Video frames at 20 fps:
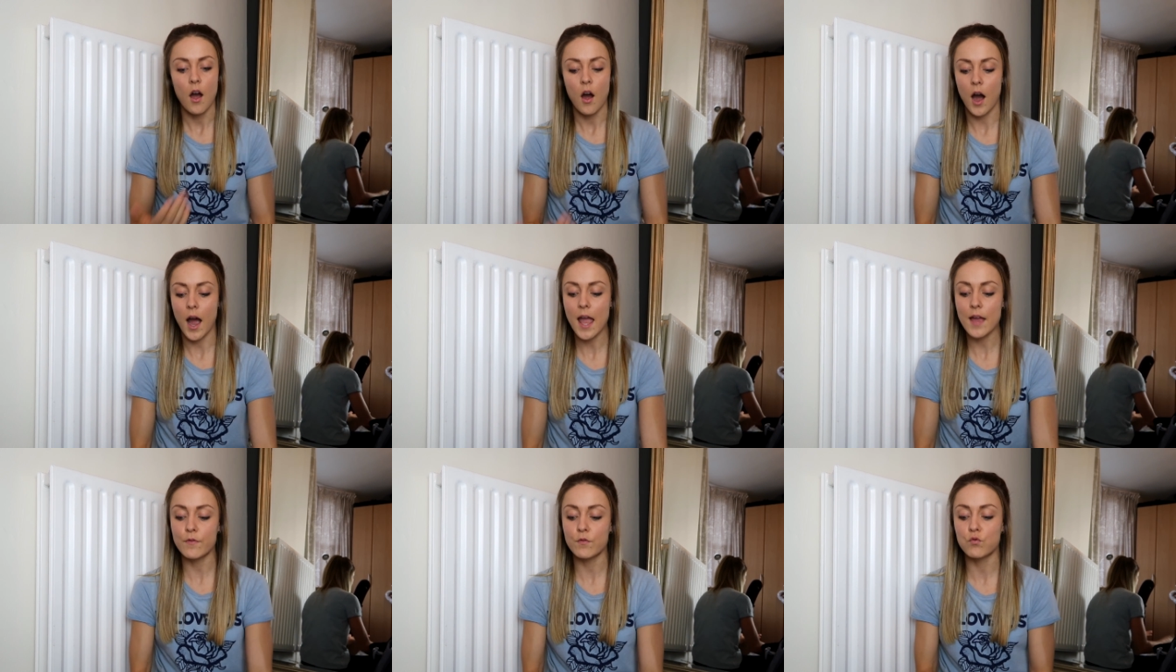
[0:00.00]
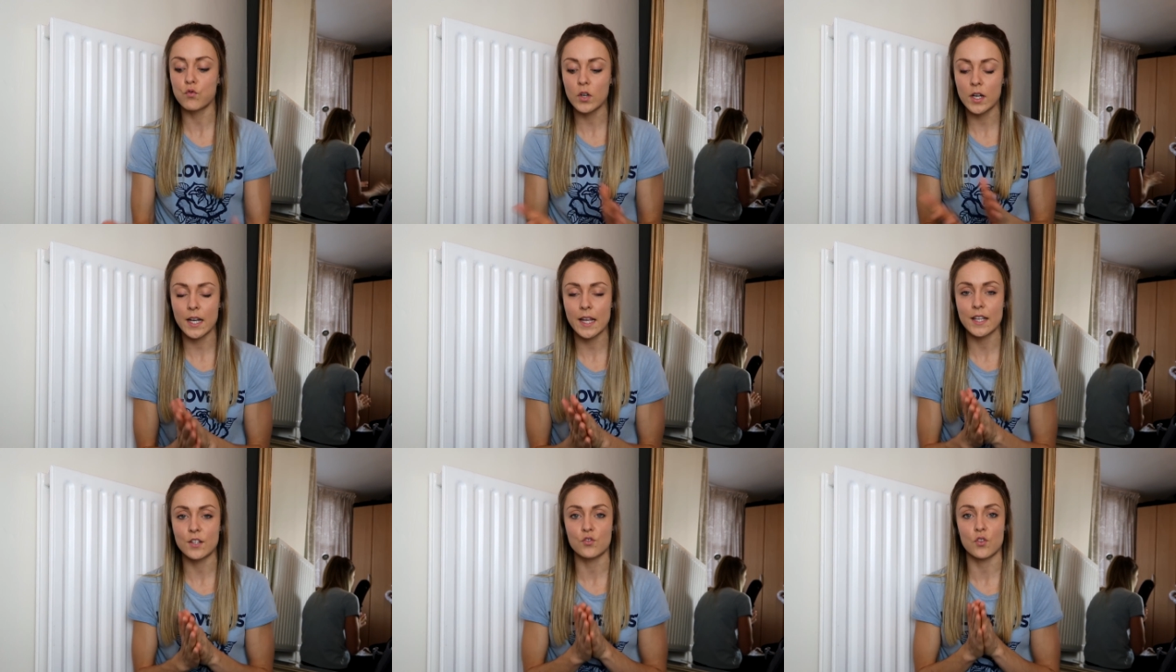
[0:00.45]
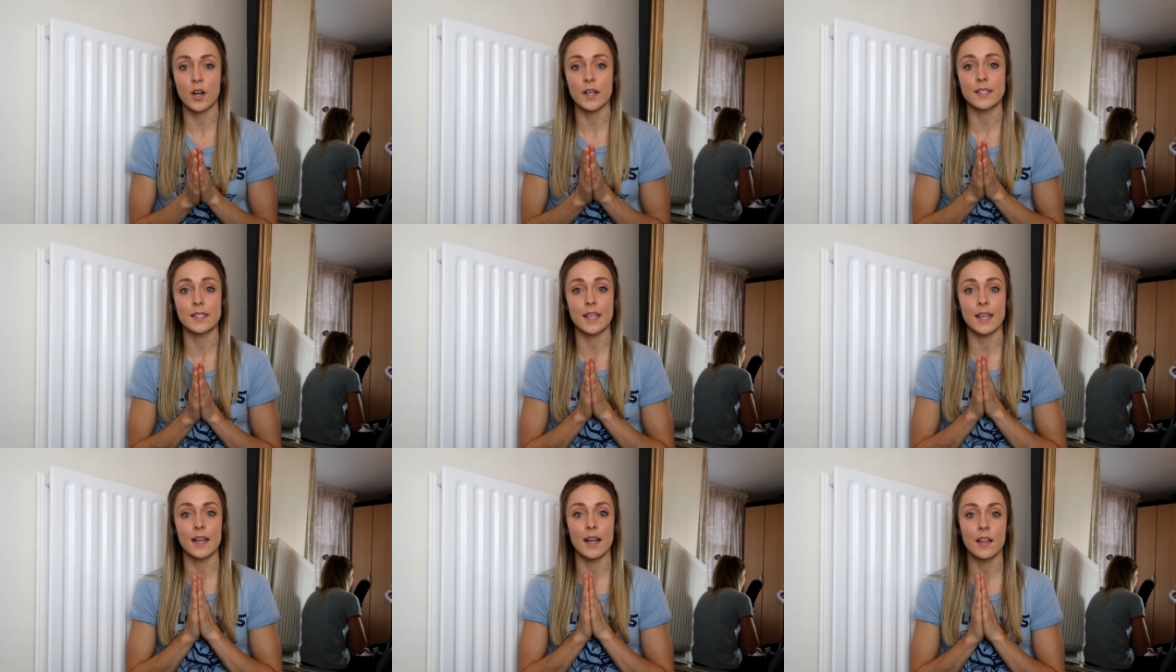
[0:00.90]
I have really dry
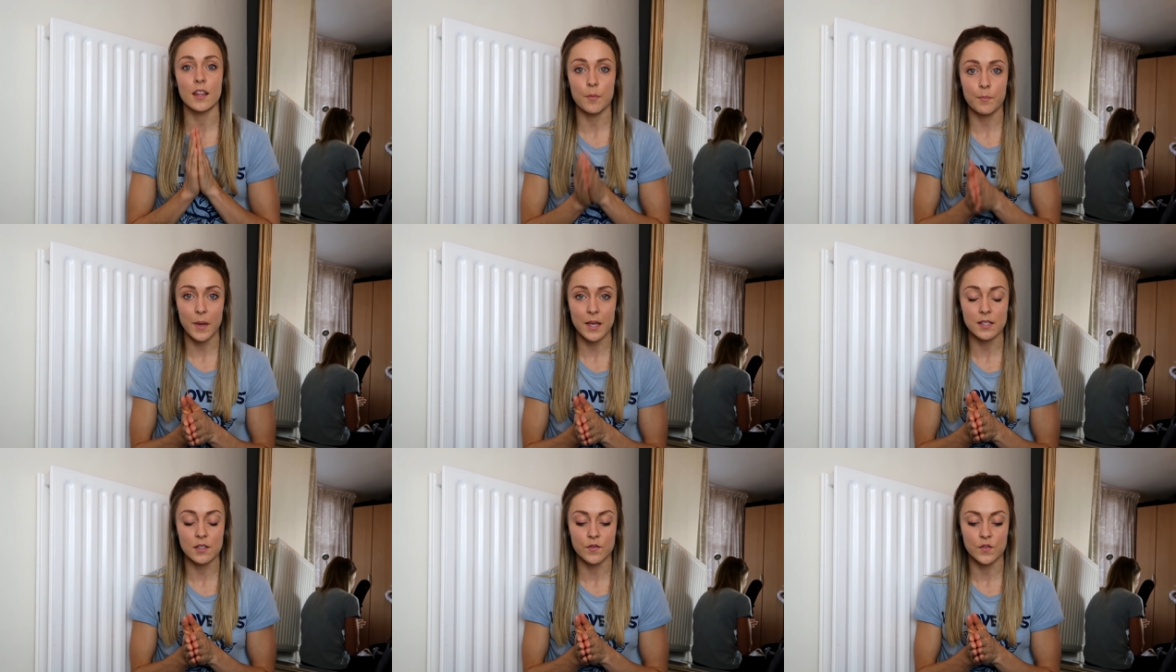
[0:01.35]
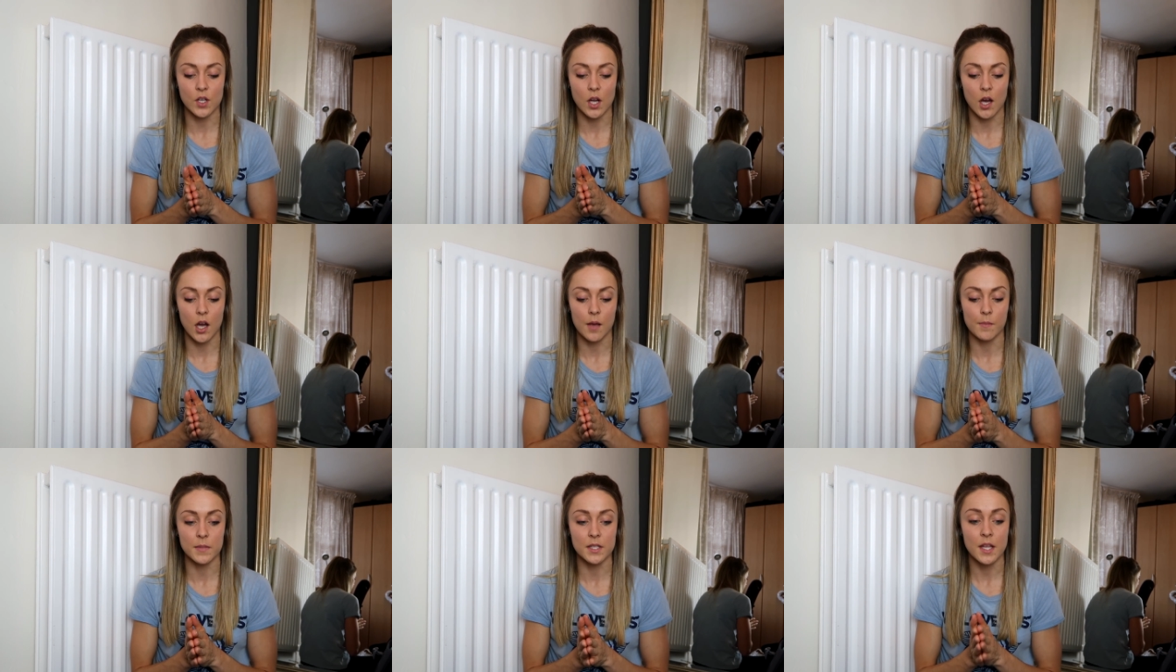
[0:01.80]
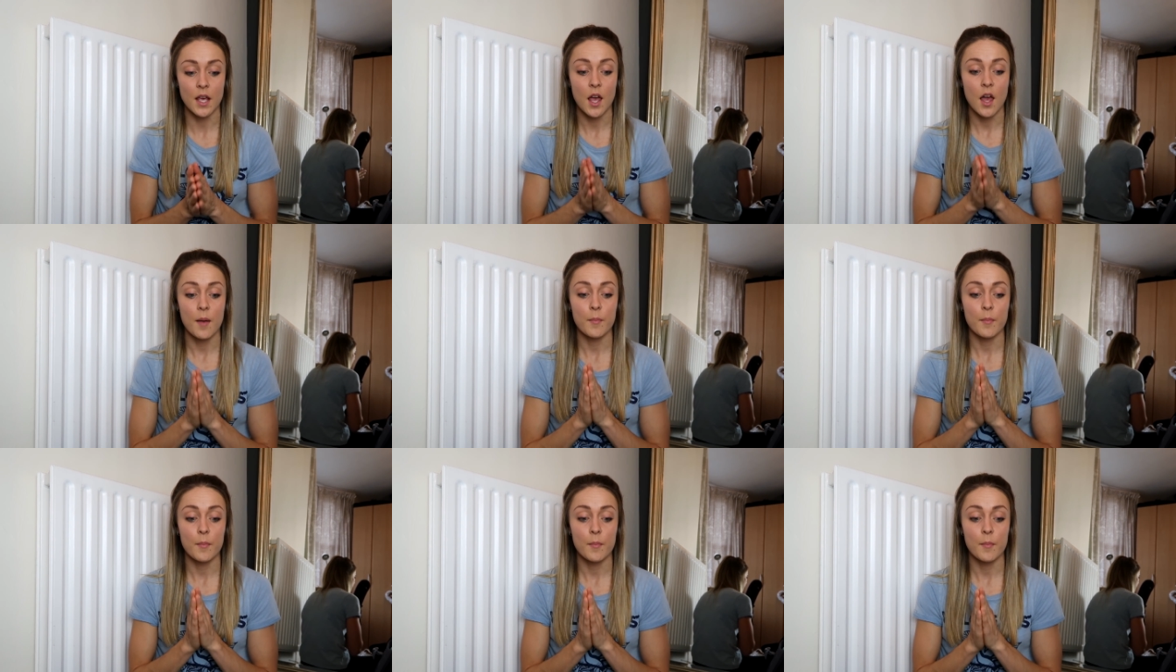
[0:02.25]
skin at the best of times,